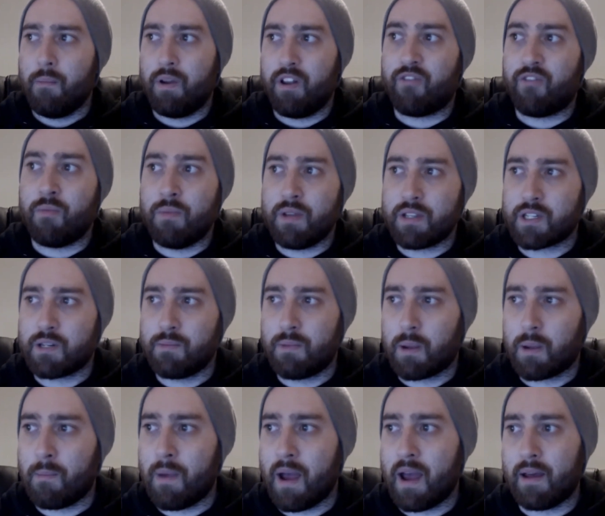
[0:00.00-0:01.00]
But if Mr.
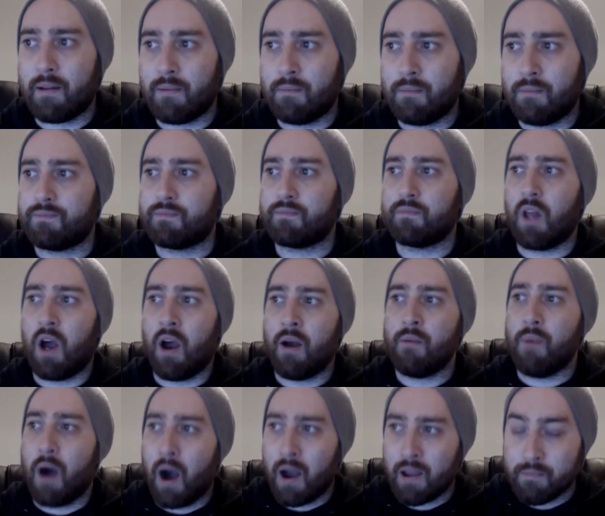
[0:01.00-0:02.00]
McMahon,
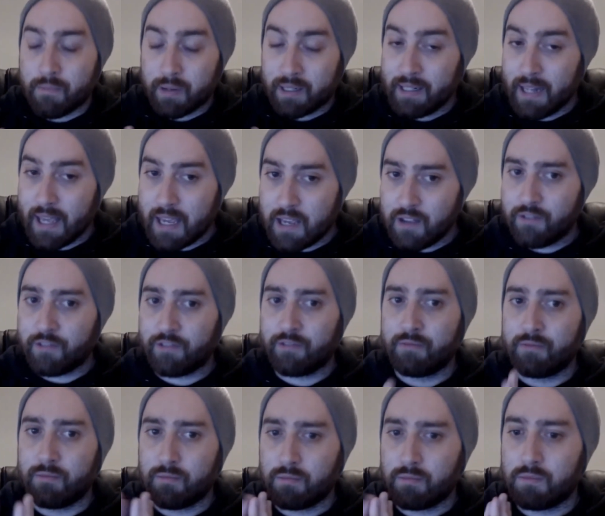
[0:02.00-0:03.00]
I
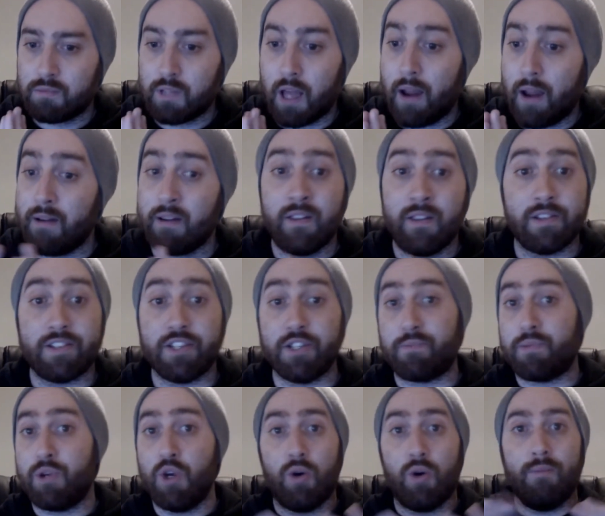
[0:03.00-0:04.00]
believe this is
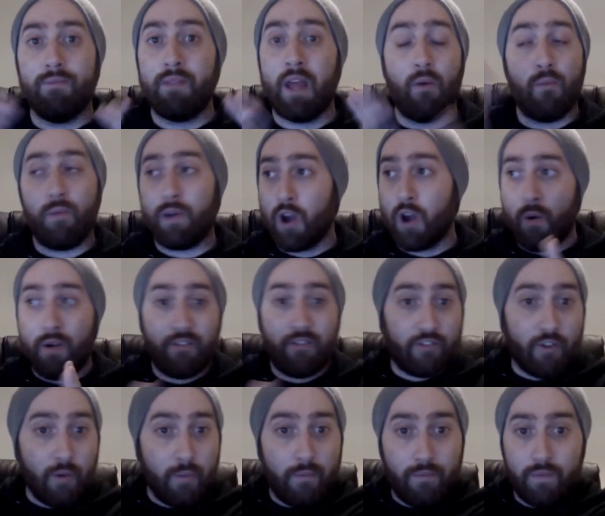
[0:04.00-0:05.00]
pure. Now, we're going
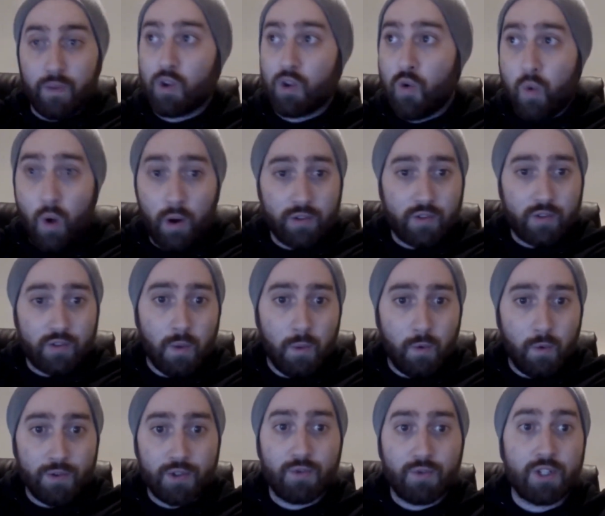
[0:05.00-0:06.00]
from quotes from
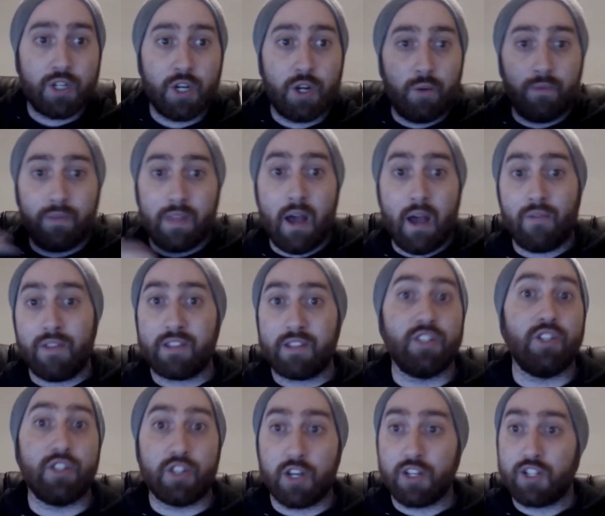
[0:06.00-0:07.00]
the Wall Street Journal. Now,
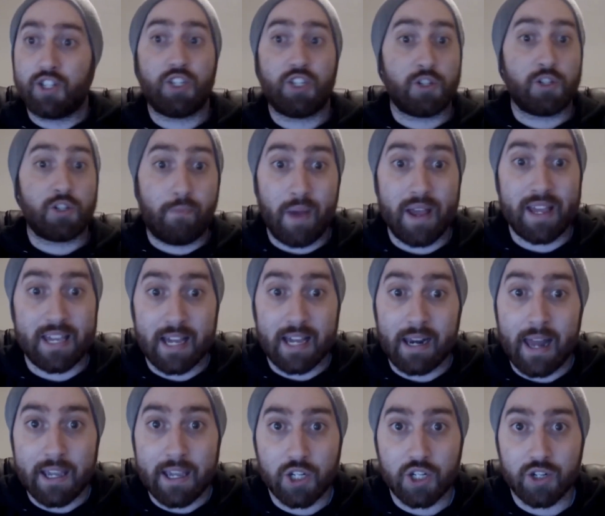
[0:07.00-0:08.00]
this is
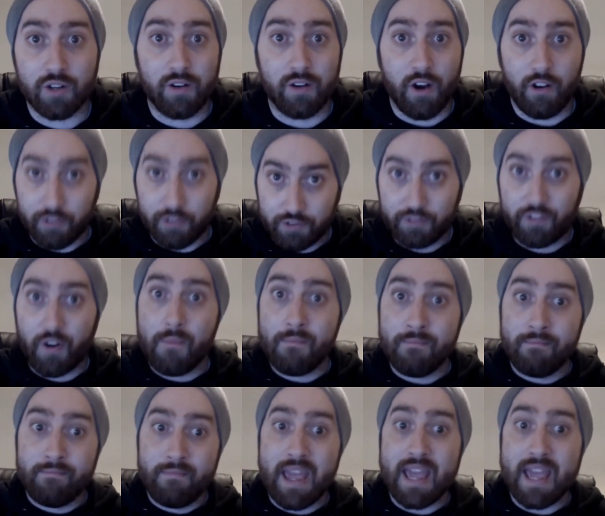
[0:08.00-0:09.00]
speculation
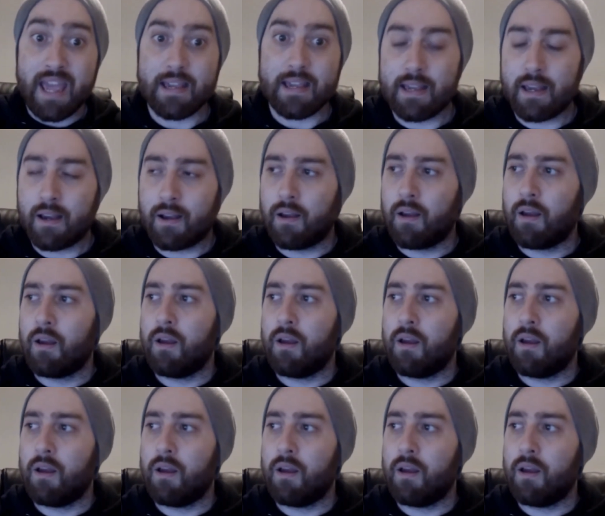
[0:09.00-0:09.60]
from me.